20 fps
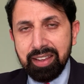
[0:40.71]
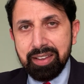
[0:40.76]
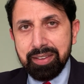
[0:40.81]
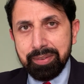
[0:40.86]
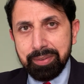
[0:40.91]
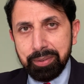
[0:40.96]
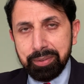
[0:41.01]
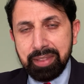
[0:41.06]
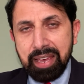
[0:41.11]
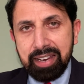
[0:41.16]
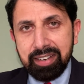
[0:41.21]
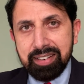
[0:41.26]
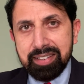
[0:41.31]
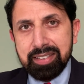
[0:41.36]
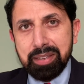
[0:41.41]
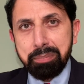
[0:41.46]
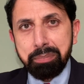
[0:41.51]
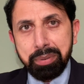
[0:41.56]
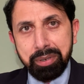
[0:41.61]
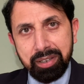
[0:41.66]
So that is
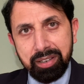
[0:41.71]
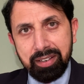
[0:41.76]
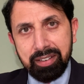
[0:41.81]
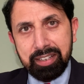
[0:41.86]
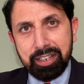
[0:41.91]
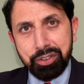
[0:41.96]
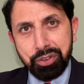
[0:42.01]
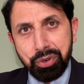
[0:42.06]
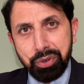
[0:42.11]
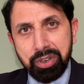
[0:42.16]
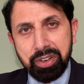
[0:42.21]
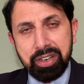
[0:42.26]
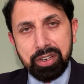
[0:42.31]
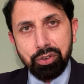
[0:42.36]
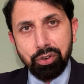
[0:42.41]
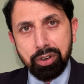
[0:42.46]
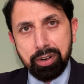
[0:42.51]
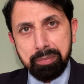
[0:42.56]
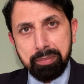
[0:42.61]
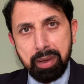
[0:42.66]
a pearl that you need
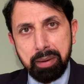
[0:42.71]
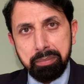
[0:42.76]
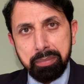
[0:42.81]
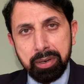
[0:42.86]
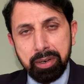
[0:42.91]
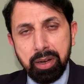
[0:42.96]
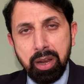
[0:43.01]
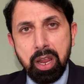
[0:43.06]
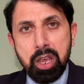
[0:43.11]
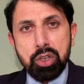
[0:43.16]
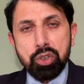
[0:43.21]
to remember.